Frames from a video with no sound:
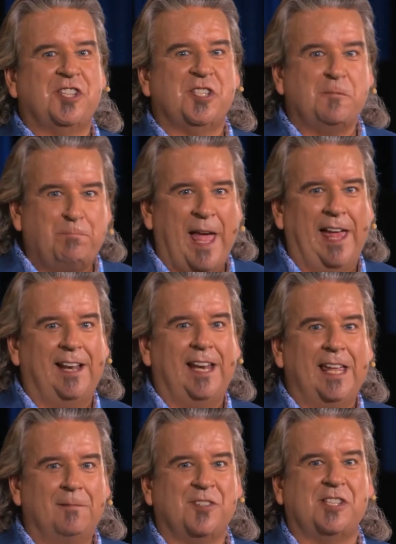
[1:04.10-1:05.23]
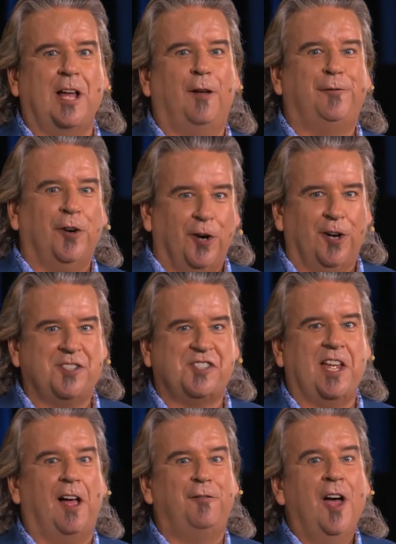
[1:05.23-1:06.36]
spend himself or
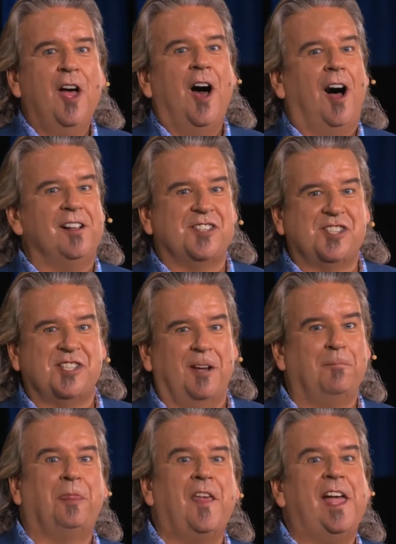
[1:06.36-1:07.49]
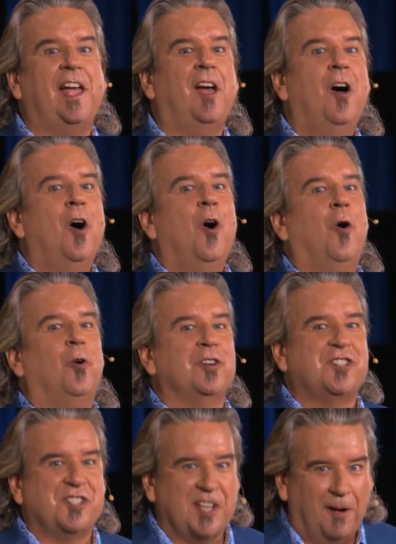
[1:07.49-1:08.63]
herself on something or
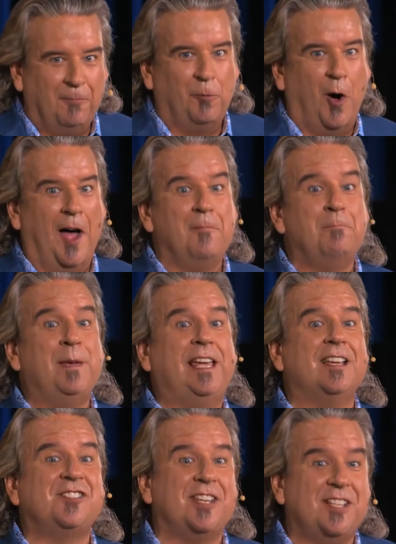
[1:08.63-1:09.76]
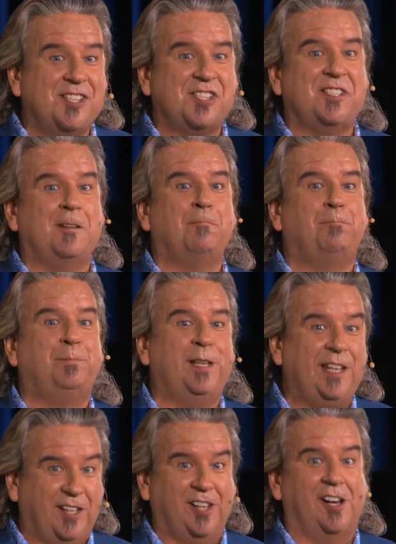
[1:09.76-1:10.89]
someone because it
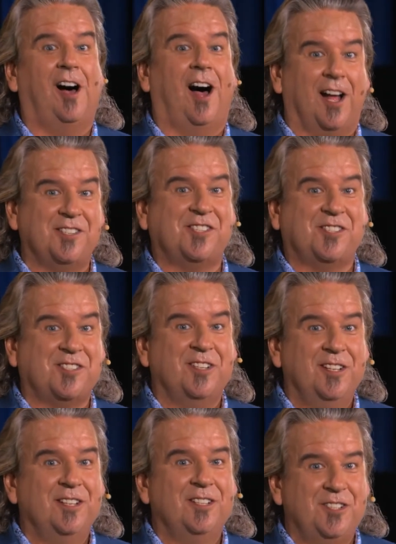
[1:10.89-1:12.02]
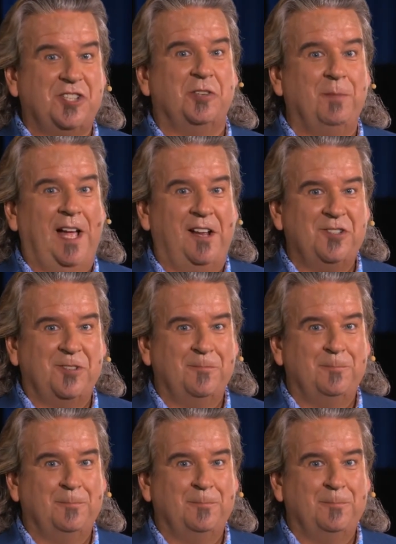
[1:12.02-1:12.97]
simply costs too much.